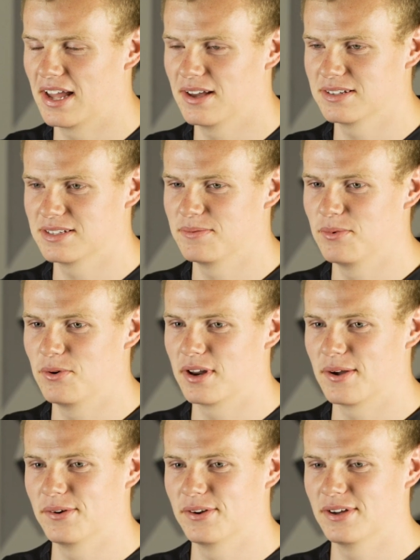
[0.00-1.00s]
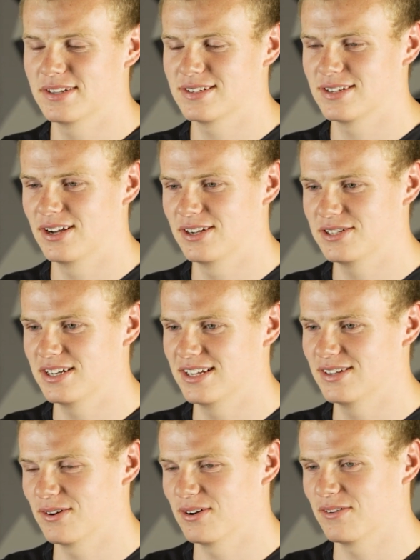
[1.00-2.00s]
hours in the morning and whatnot, so she
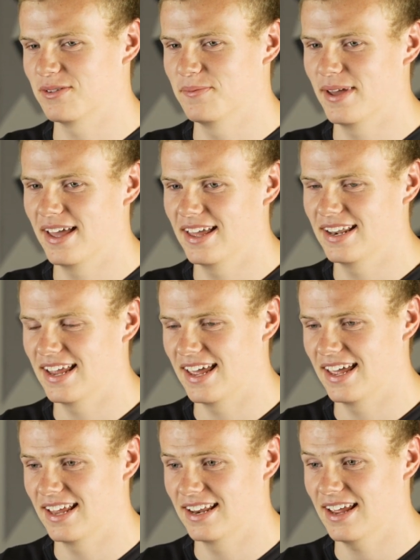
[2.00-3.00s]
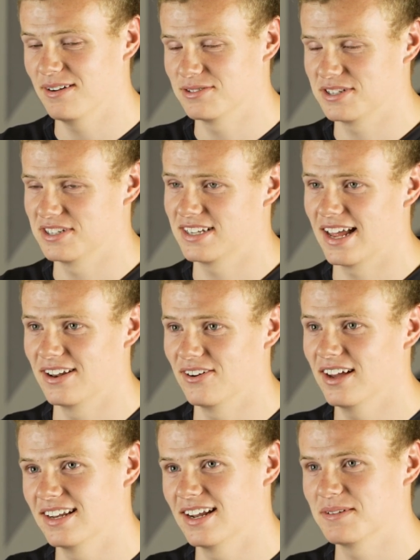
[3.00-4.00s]
had toddled off to bed, and it was just dad and
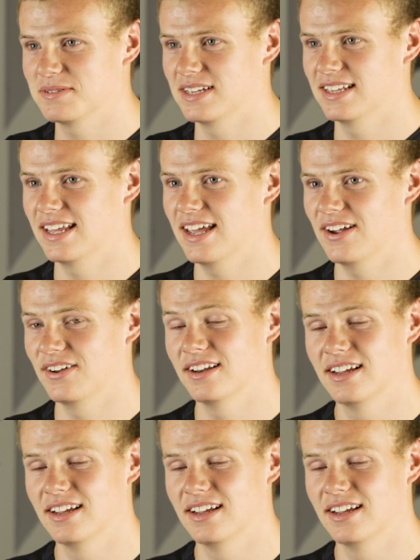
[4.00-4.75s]
I ended up sitting there.